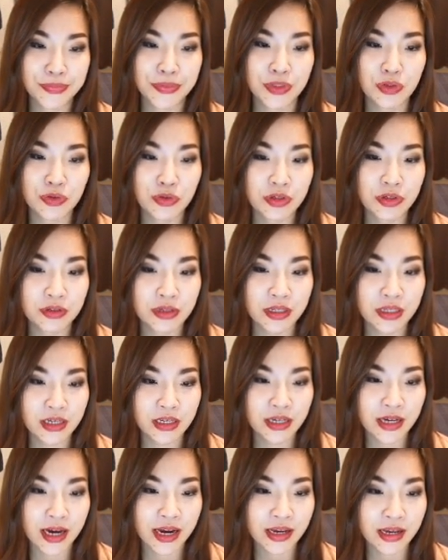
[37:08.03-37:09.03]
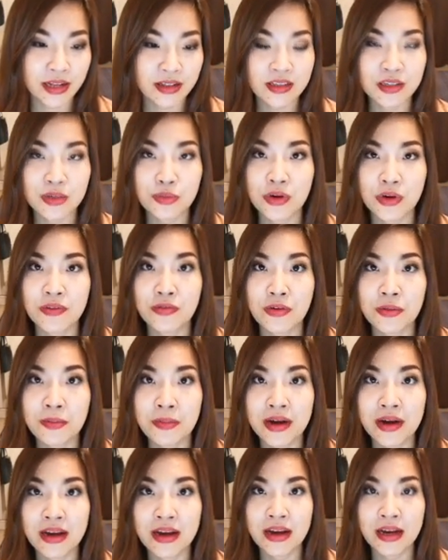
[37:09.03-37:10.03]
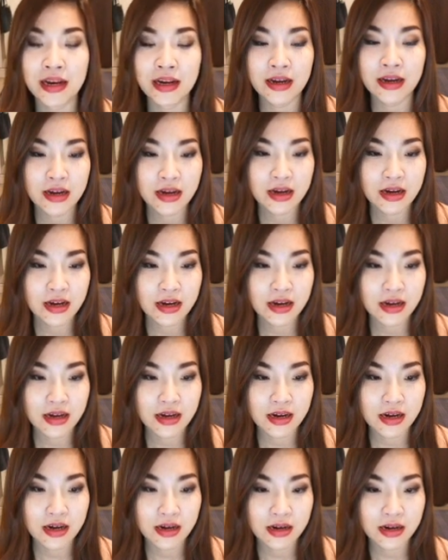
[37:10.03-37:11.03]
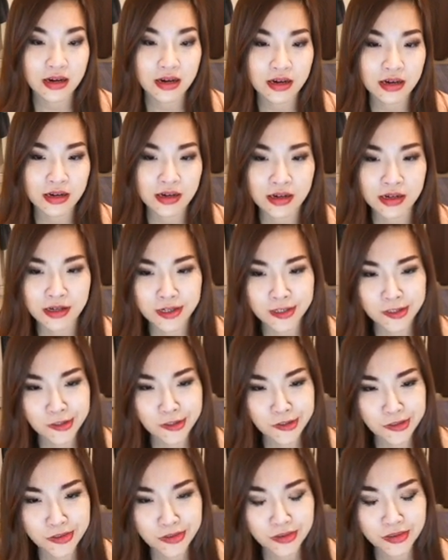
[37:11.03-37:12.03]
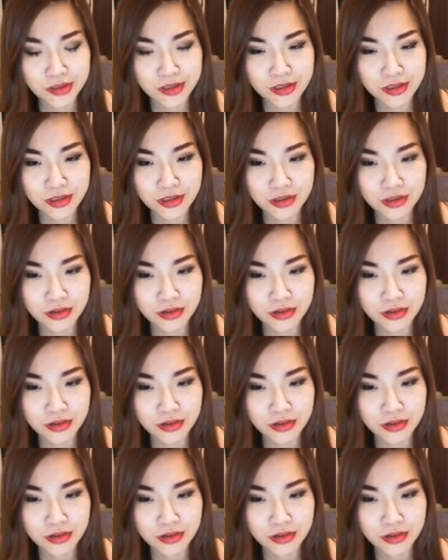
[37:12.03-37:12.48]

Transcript: usually I get this one from my I don't